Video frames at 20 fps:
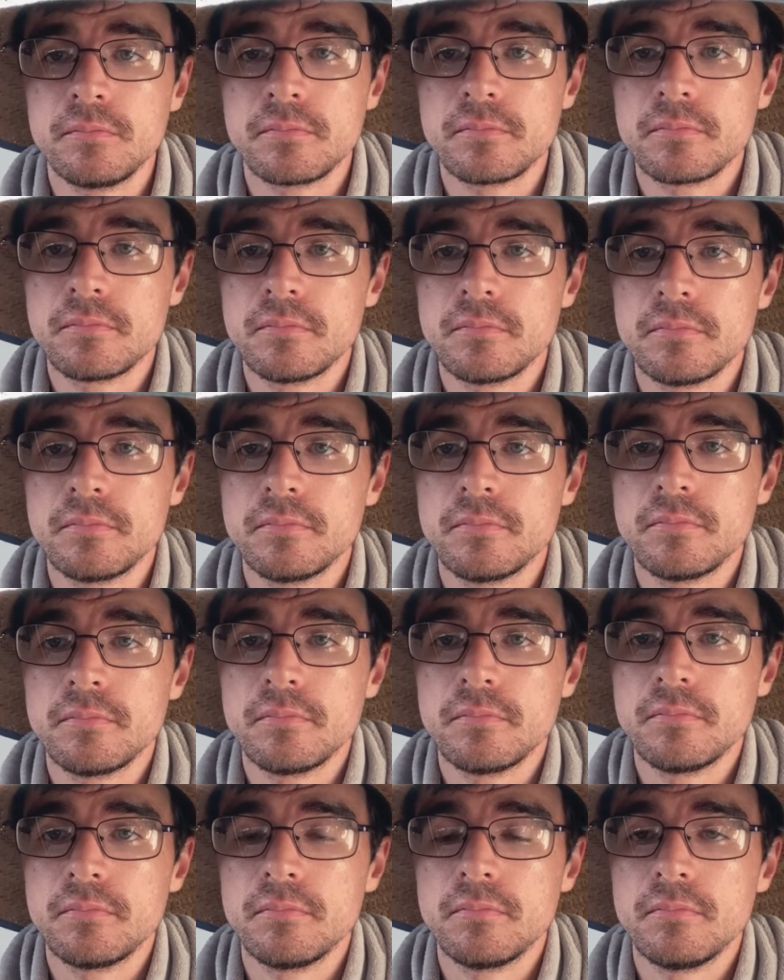
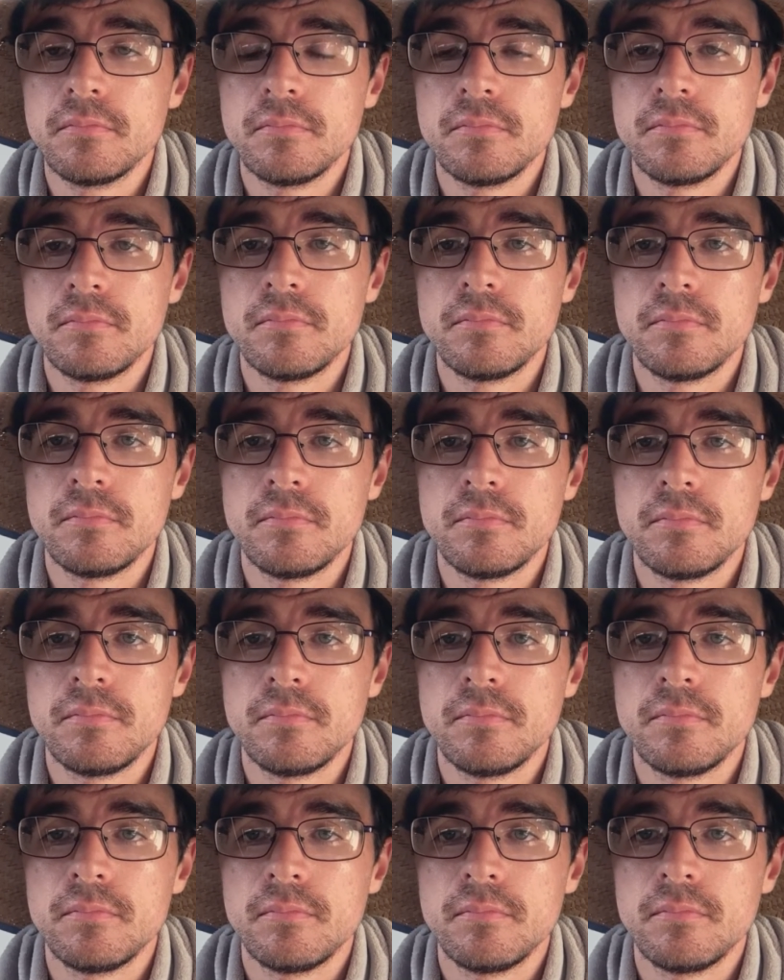
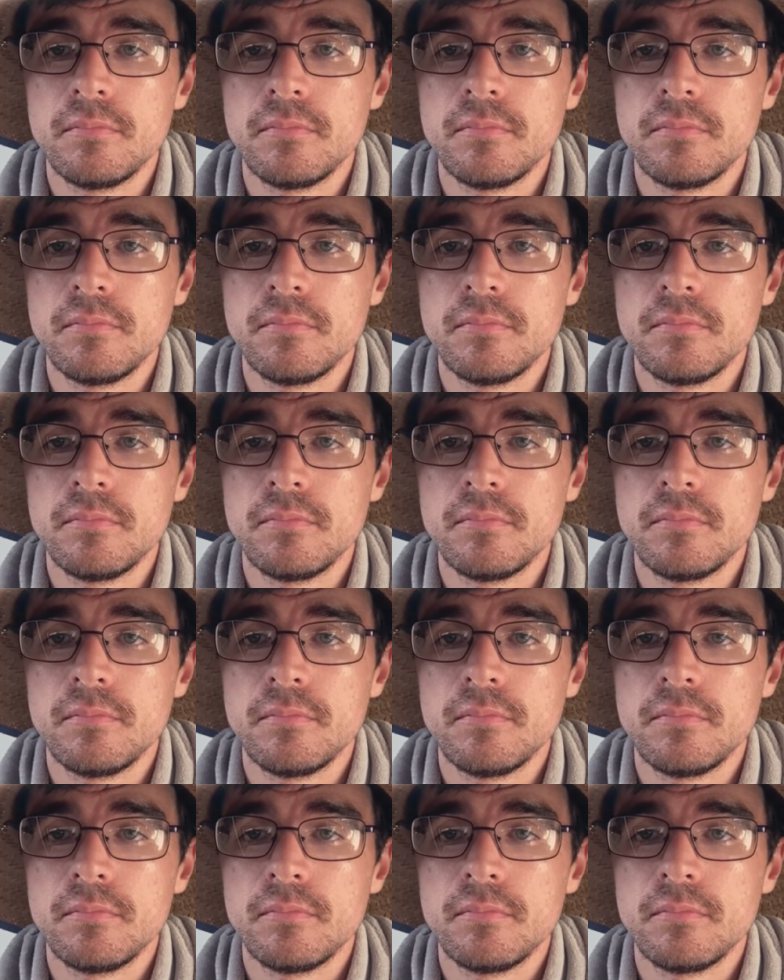Nobody speaks.